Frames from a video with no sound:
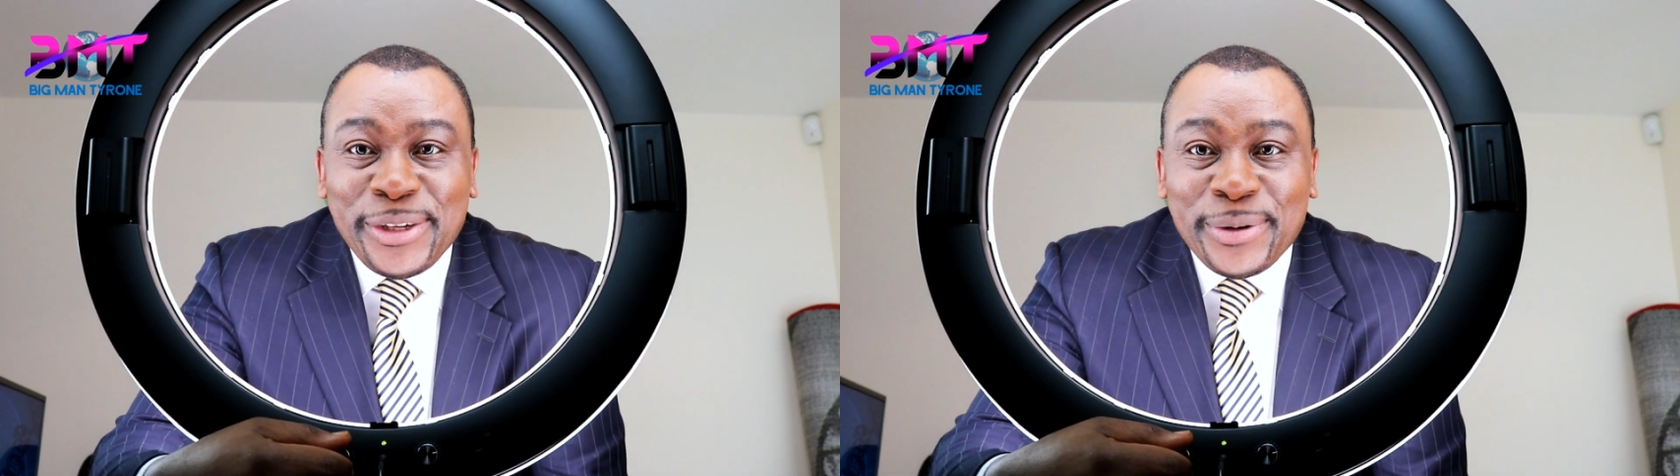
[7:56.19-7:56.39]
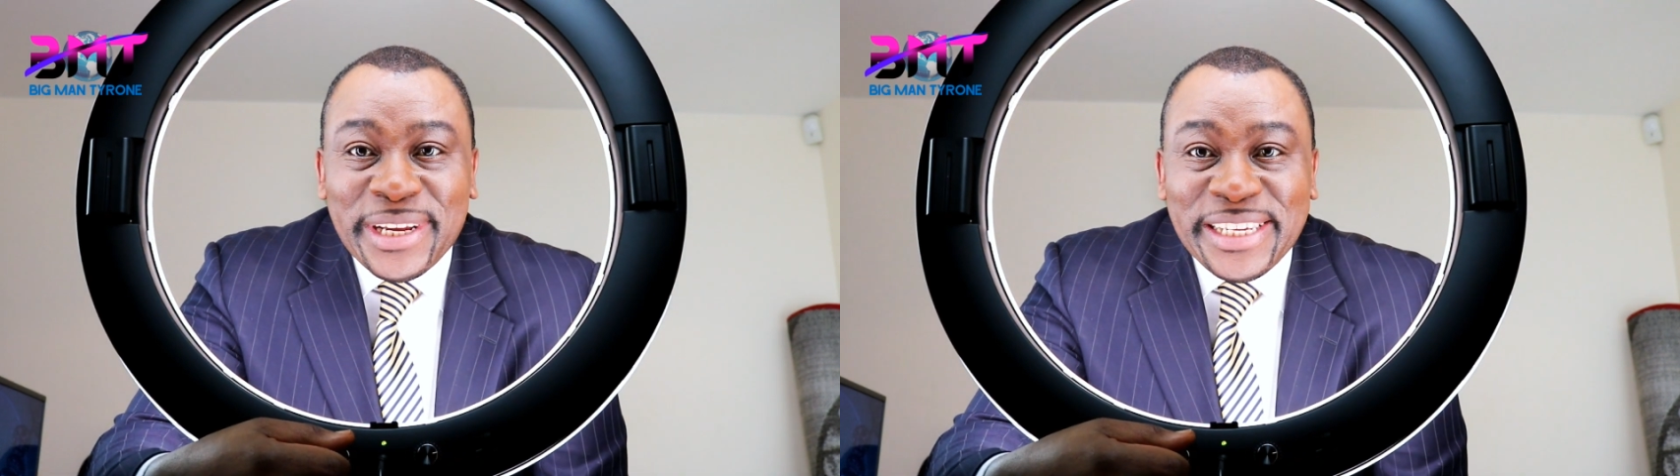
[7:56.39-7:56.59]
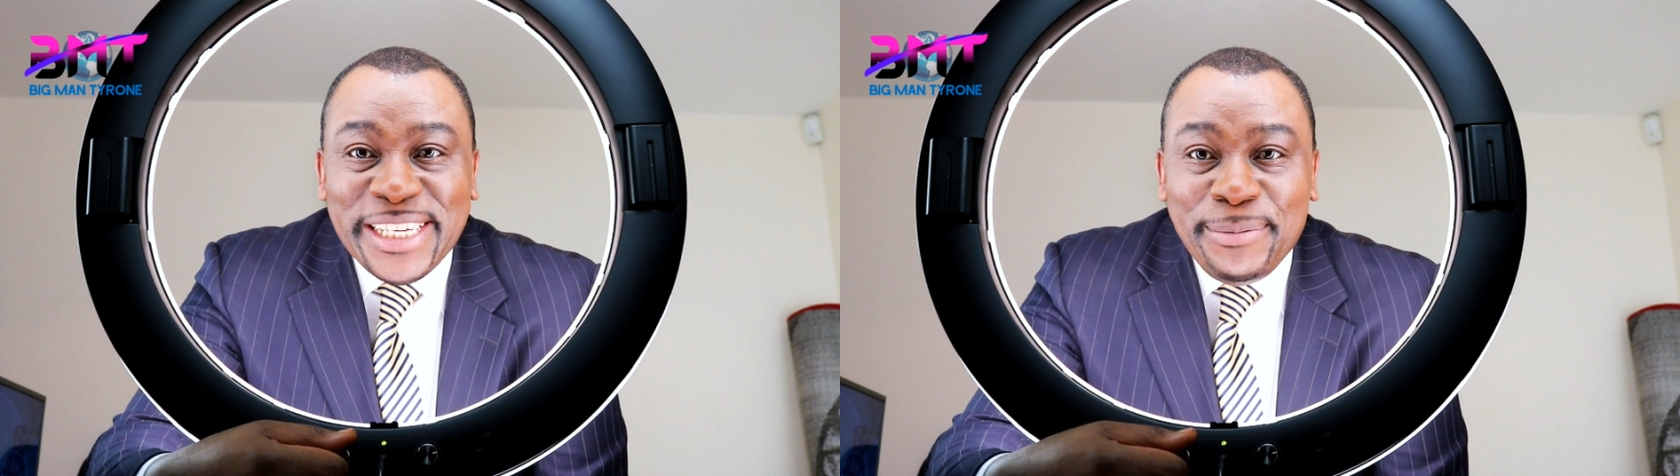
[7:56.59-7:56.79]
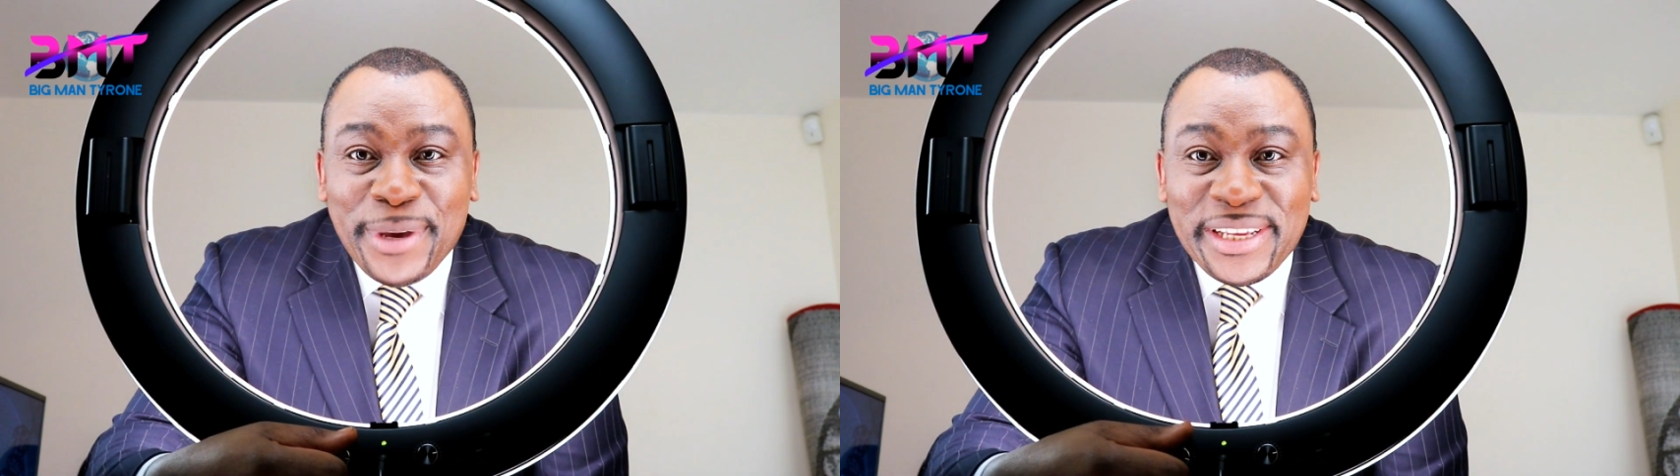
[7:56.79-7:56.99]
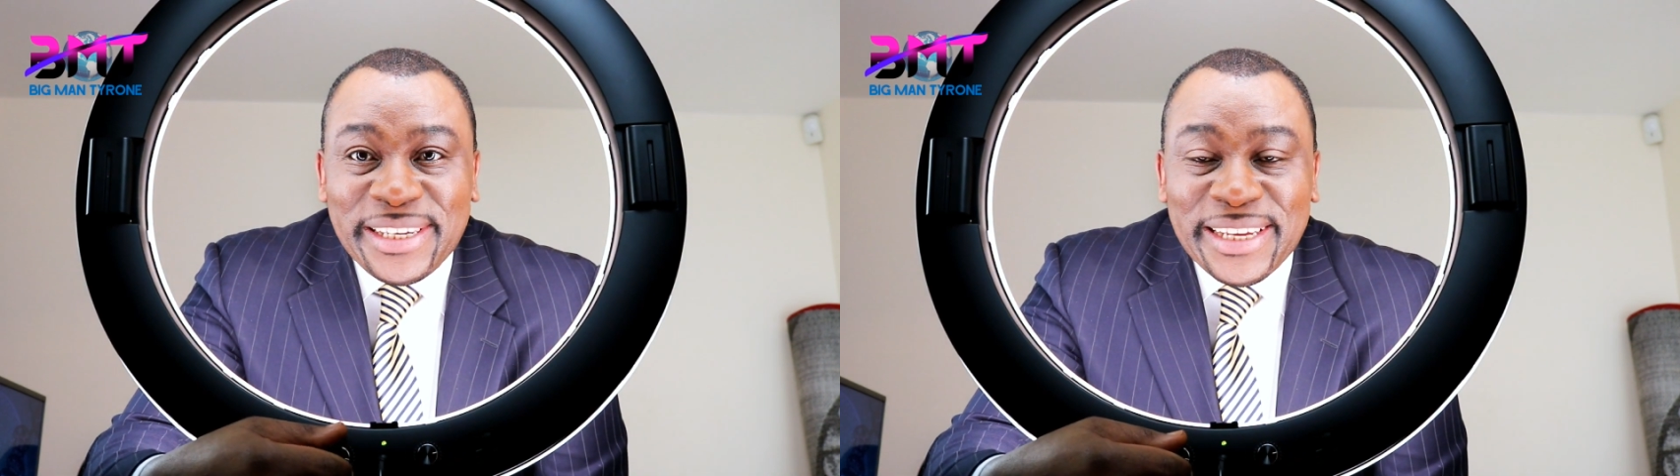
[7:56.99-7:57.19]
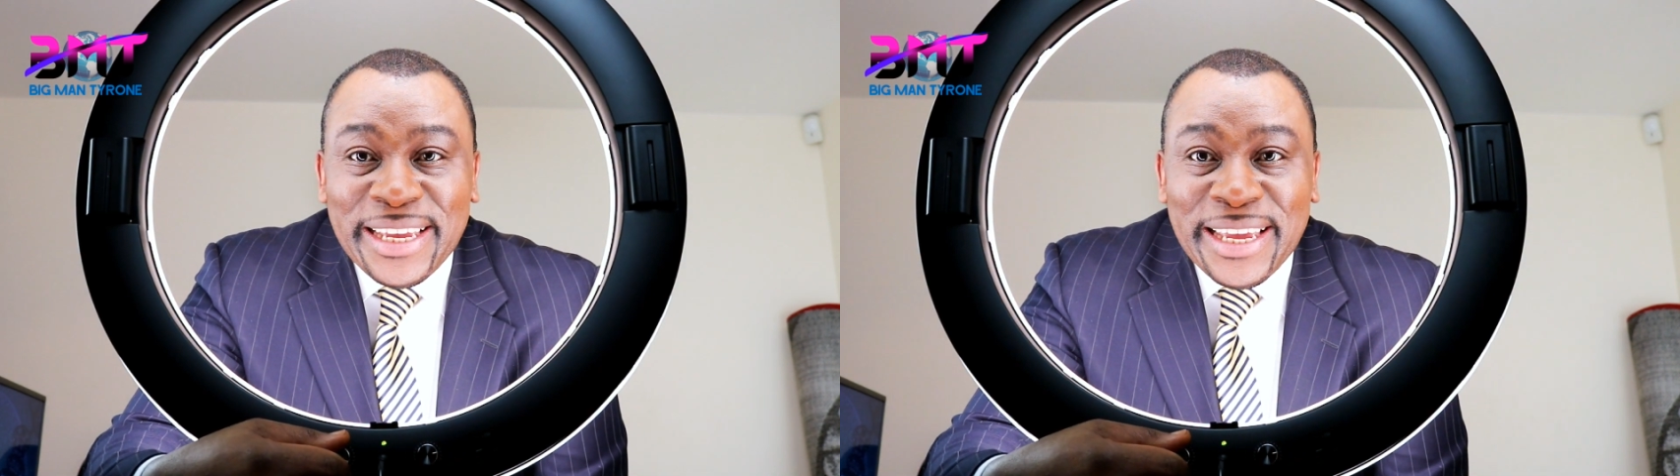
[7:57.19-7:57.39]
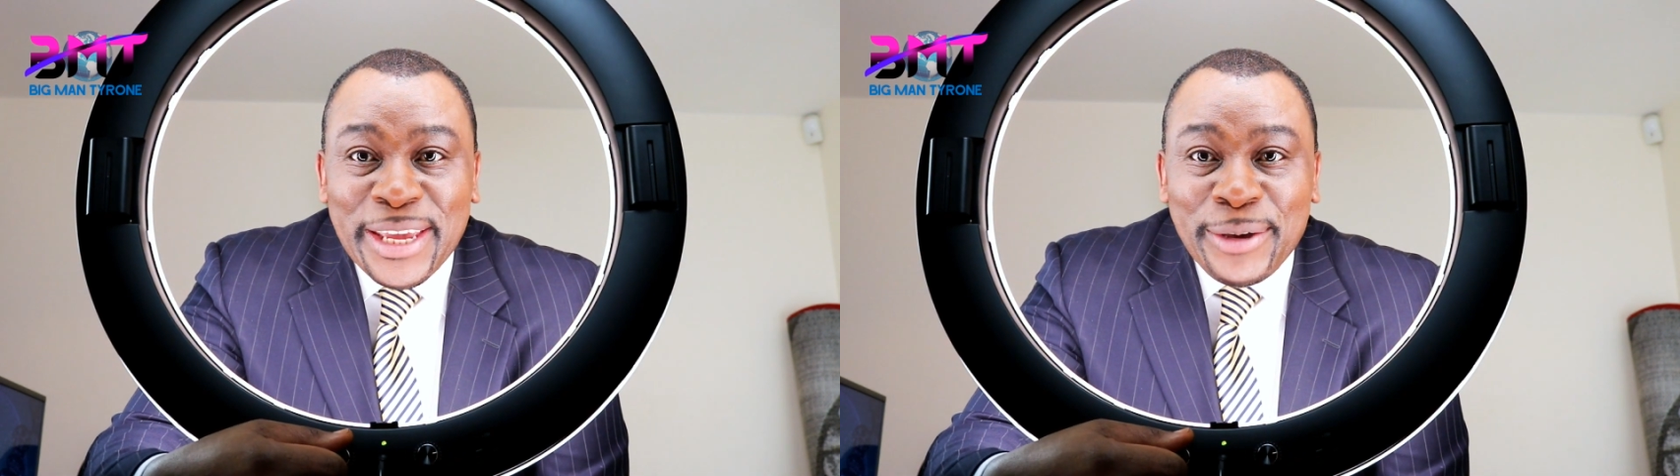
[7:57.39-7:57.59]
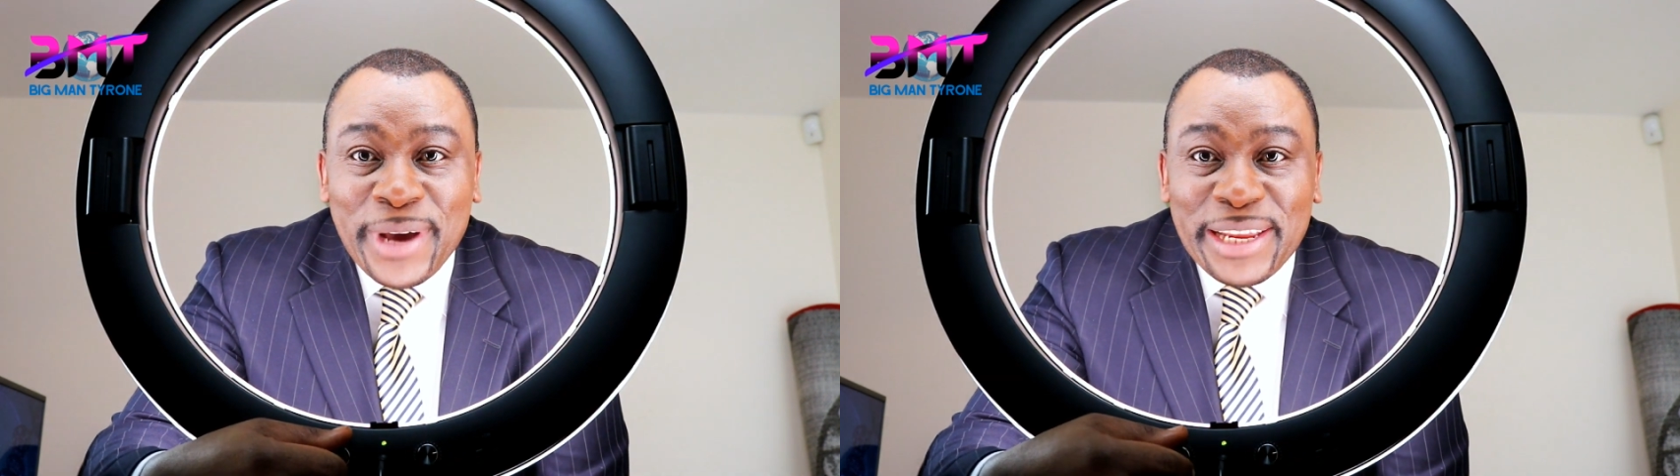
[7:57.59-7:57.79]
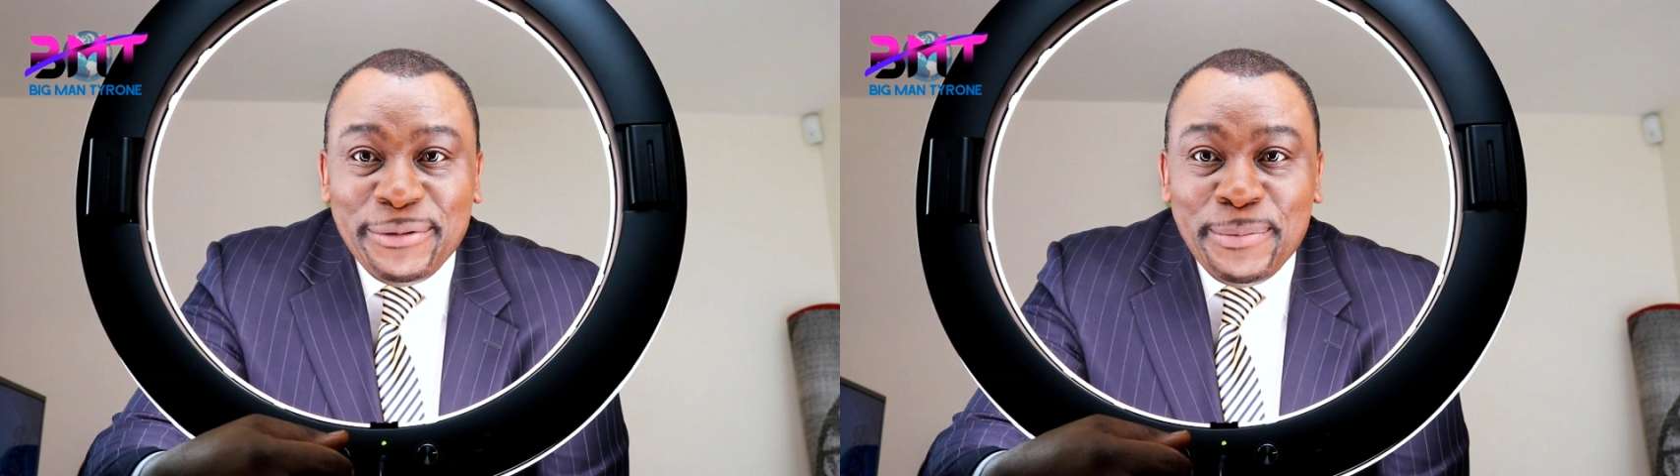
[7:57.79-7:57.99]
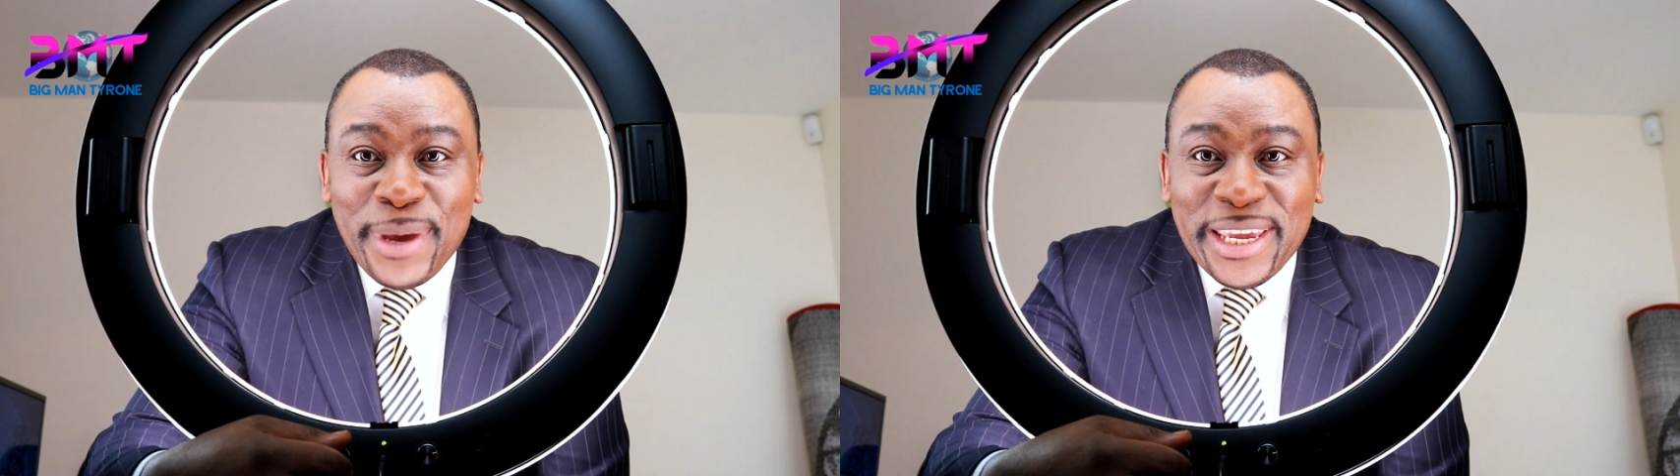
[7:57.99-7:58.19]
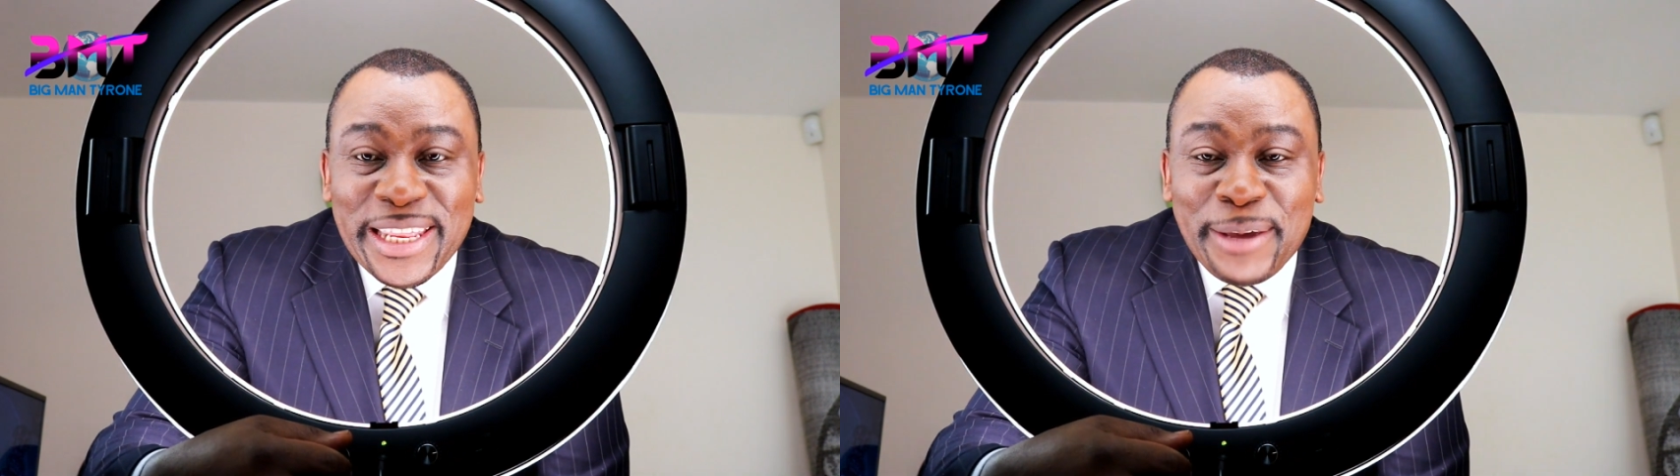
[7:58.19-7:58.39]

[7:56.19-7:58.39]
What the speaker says: You can dim it, you can even make it